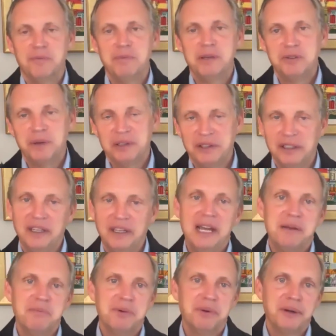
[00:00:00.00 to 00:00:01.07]
between the
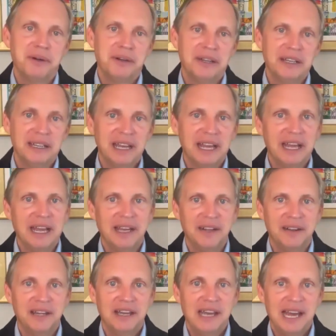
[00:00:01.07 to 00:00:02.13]
library
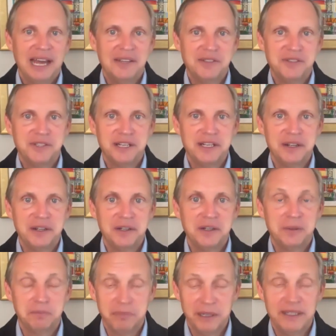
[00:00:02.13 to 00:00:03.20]
and at City
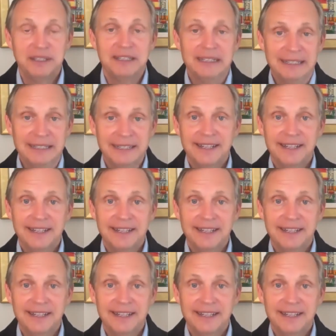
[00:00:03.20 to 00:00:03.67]
Hall, but